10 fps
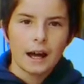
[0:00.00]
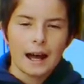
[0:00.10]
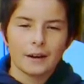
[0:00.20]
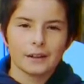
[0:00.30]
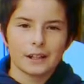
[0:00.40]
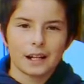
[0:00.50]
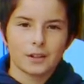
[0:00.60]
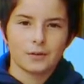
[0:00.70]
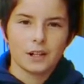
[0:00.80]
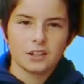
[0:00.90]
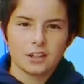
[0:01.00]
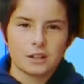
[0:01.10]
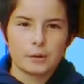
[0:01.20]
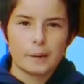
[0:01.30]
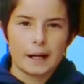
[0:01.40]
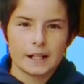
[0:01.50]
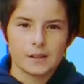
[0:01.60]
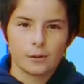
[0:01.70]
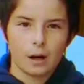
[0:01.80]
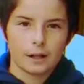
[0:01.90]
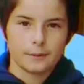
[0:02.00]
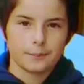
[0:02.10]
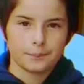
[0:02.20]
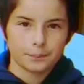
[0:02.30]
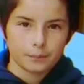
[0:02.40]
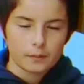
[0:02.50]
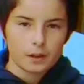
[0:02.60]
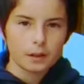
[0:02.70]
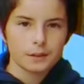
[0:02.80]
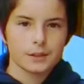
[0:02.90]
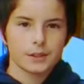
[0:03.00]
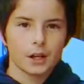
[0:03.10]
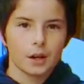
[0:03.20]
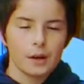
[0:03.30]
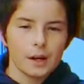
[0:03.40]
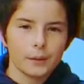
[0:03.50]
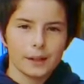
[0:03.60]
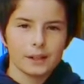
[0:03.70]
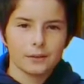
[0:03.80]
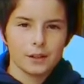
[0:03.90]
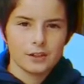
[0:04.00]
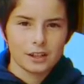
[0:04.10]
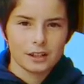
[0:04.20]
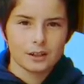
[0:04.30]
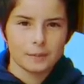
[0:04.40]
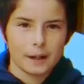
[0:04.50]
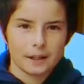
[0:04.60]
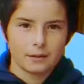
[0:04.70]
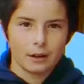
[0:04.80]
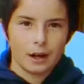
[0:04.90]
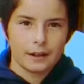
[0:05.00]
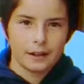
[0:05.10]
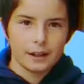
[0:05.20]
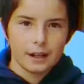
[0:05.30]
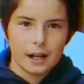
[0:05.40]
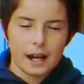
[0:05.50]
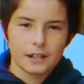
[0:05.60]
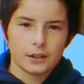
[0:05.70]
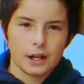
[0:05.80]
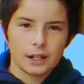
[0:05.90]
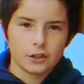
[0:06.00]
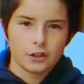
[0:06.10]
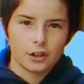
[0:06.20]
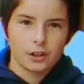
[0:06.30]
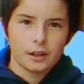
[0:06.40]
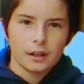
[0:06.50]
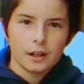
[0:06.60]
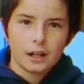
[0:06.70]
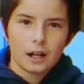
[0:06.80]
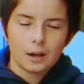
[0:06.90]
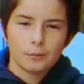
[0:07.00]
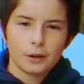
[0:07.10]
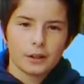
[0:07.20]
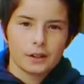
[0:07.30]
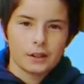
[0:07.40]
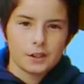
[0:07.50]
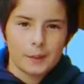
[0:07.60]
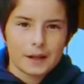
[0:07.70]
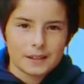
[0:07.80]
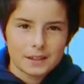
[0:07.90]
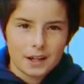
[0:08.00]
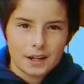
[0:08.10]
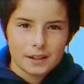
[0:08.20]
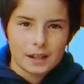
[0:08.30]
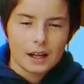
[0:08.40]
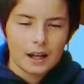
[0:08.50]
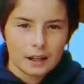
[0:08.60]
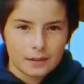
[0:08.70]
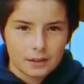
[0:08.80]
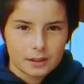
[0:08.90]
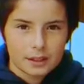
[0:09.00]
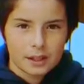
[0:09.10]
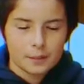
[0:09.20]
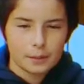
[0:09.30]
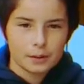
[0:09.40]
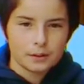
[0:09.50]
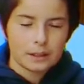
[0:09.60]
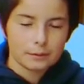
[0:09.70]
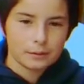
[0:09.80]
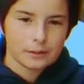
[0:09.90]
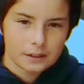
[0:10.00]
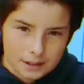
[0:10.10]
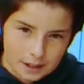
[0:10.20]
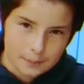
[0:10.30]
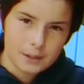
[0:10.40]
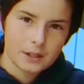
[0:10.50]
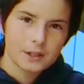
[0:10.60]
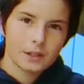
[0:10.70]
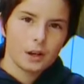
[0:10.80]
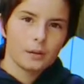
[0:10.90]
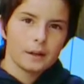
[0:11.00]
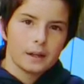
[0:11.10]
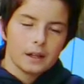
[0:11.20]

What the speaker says: how to catch fish in new bodies of water. So when you're fishing a new body of water and you're not sure where the good spots are, I'll give you a couple tips. So